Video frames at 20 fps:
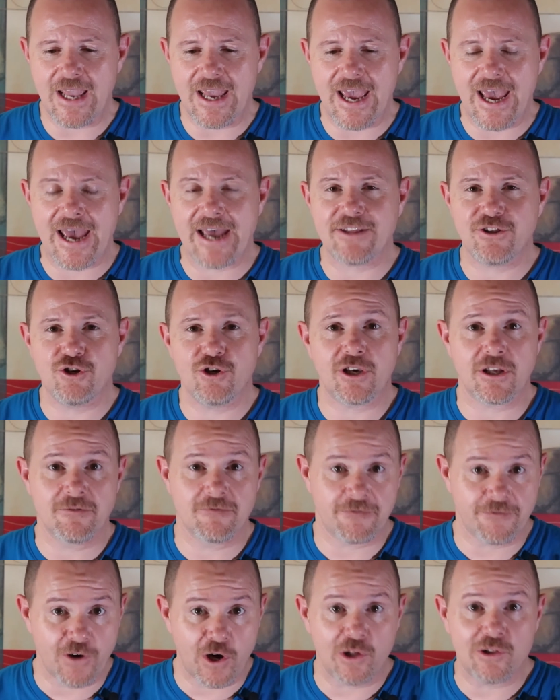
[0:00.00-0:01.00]
and you
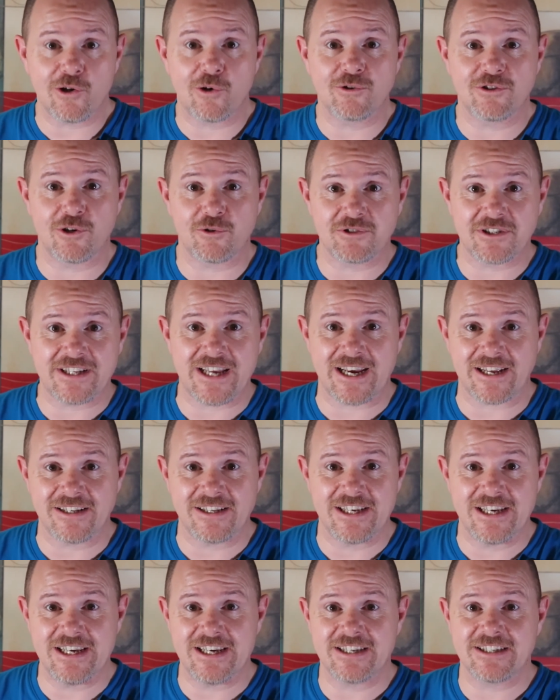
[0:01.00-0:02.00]
can follow those
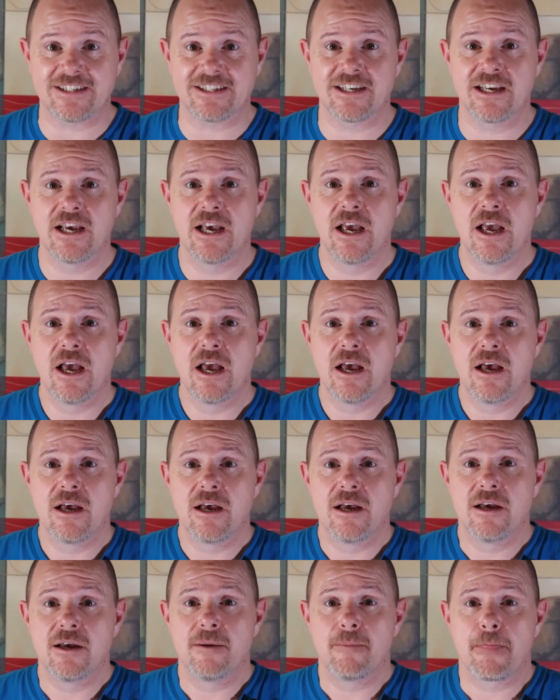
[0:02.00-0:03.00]
techniques.
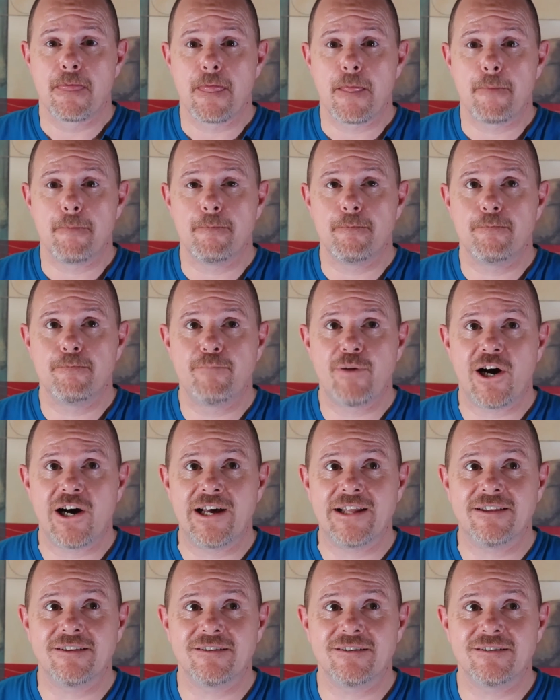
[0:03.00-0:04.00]

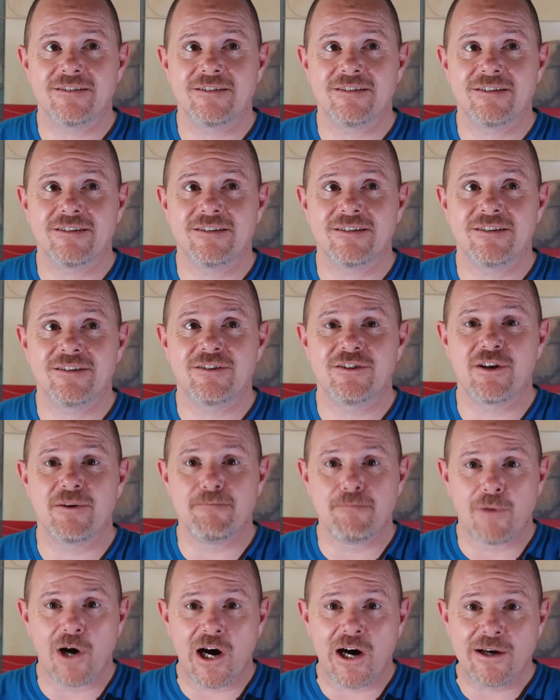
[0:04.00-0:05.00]
But the
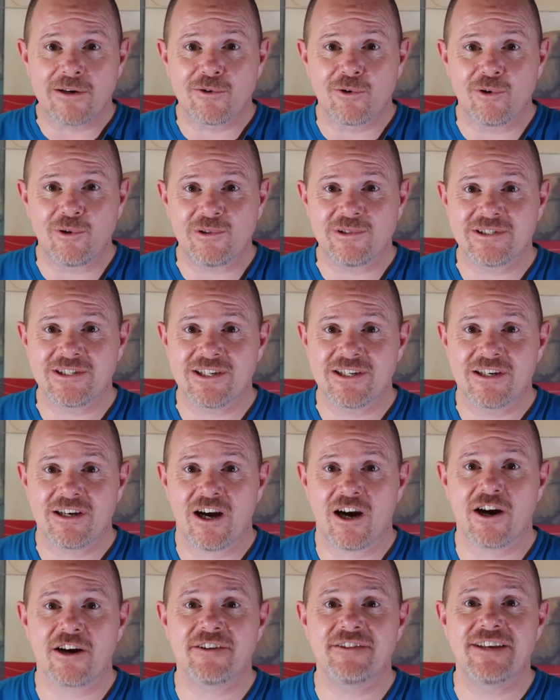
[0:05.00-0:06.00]
models
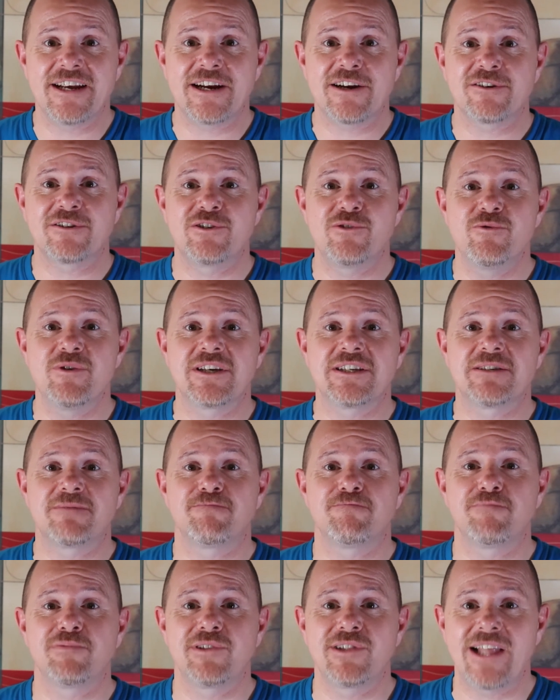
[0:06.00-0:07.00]
are there to
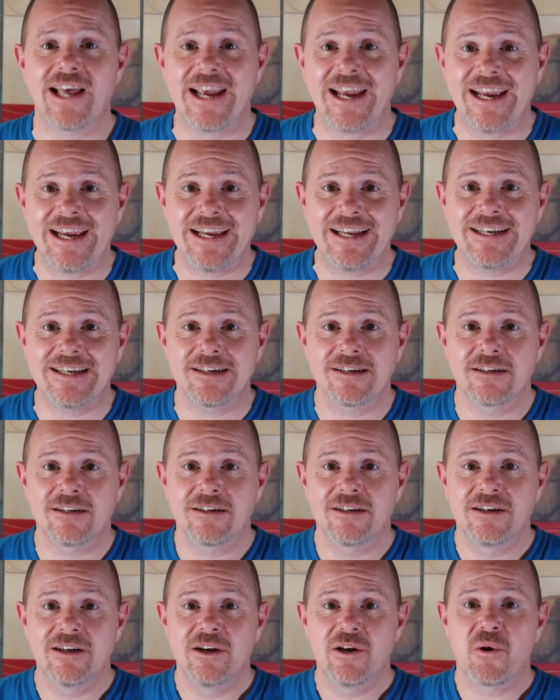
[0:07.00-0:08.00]
explain
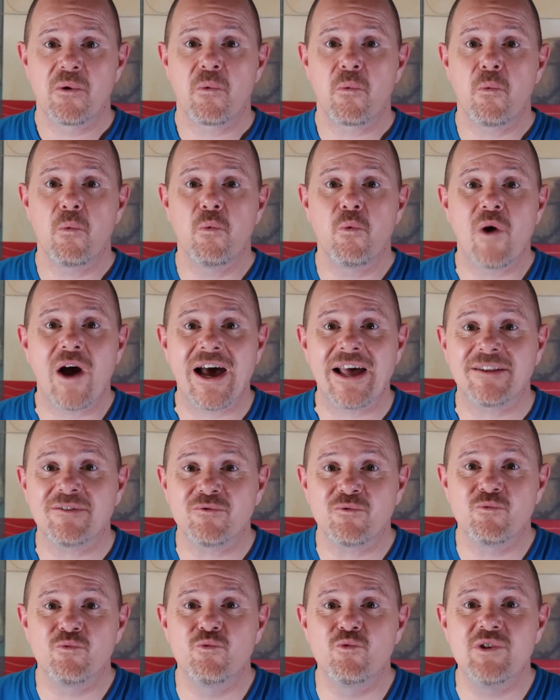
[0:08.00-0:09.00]

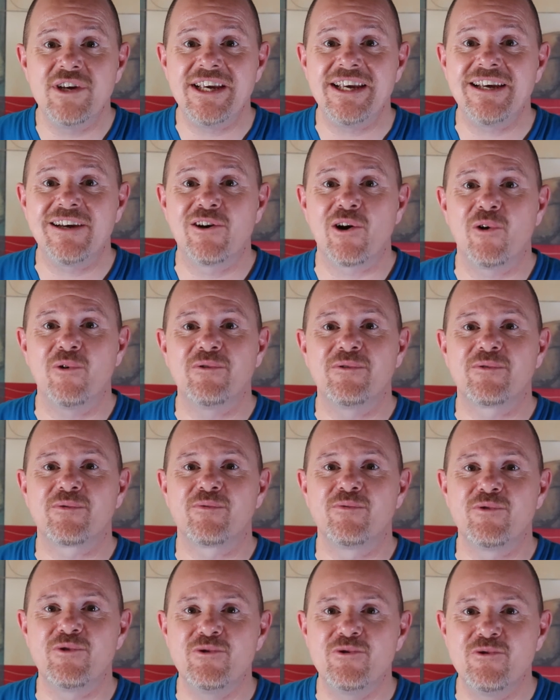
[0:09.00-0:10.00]
what we go
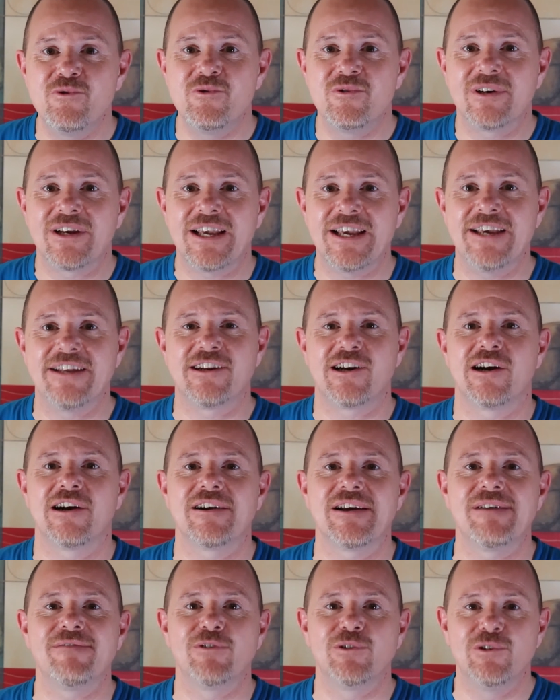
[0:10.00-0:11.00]
through in
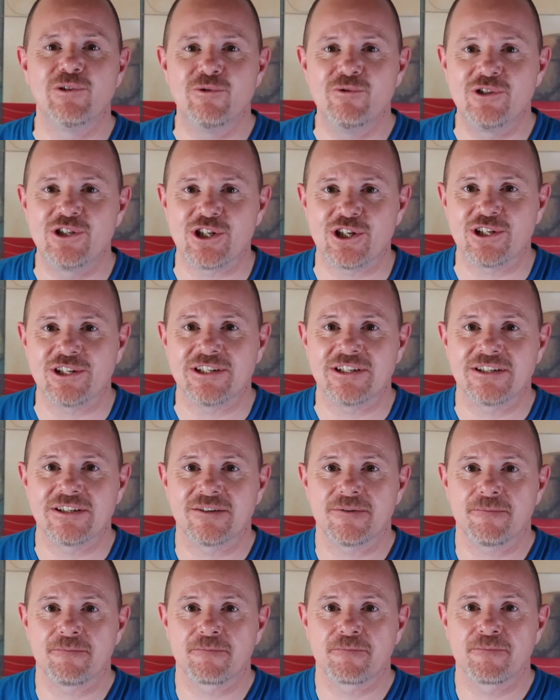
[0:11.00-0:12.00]
our evolution.
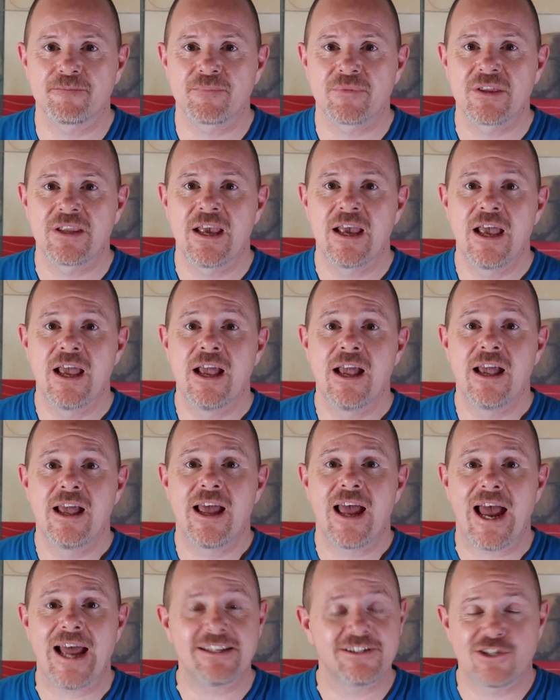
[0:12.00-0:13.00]

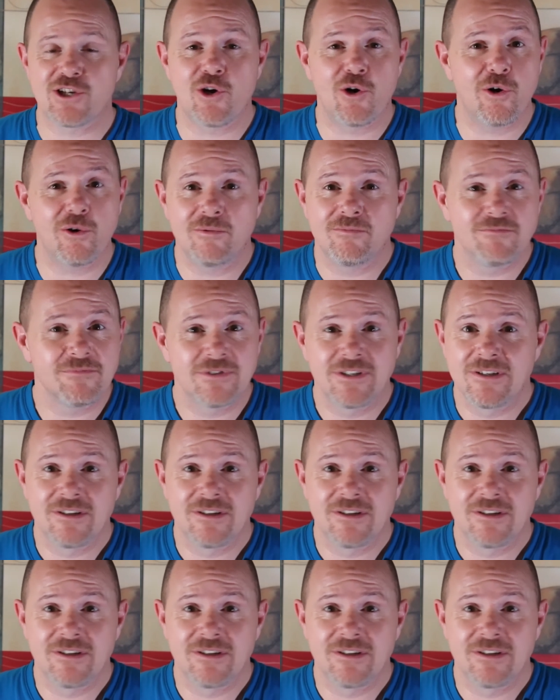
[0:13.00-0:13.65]
And so